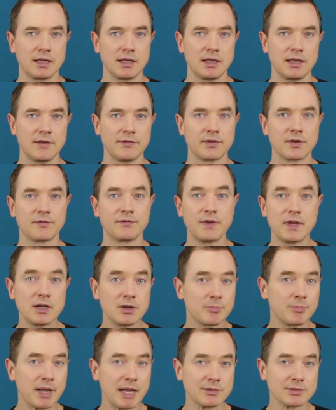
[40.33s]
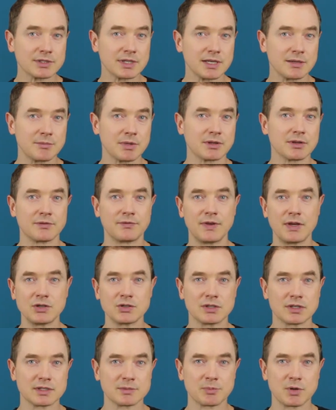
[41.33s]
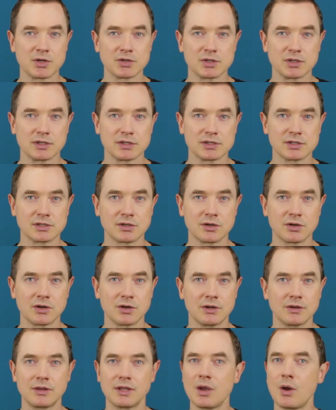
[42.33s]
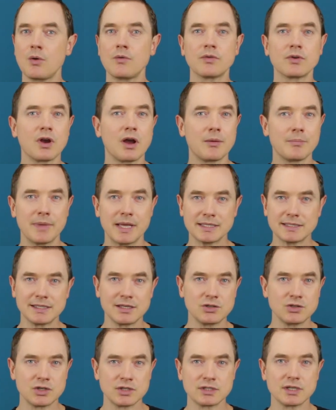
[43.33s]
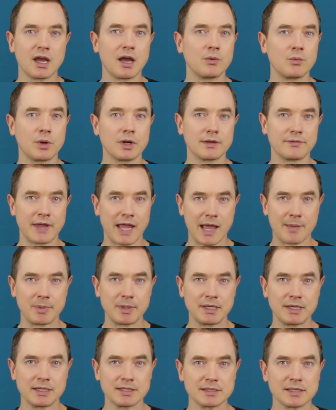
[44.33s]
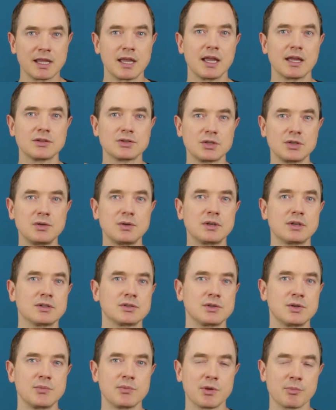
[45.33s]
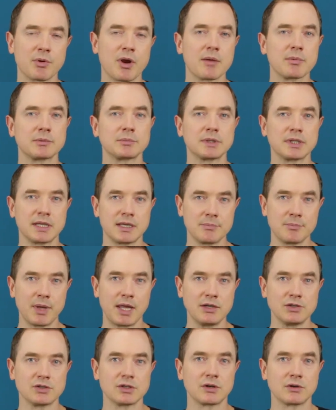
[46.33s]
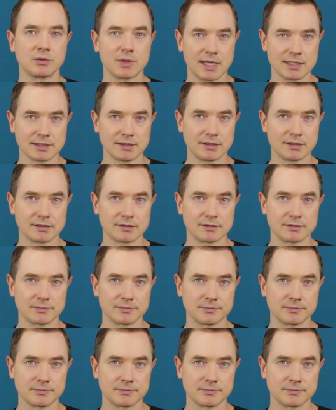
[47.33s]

If their feet are bouncing but their facial expression is stern, the overall message is not one of happiness, and so you can assume they're probably impatient or restless.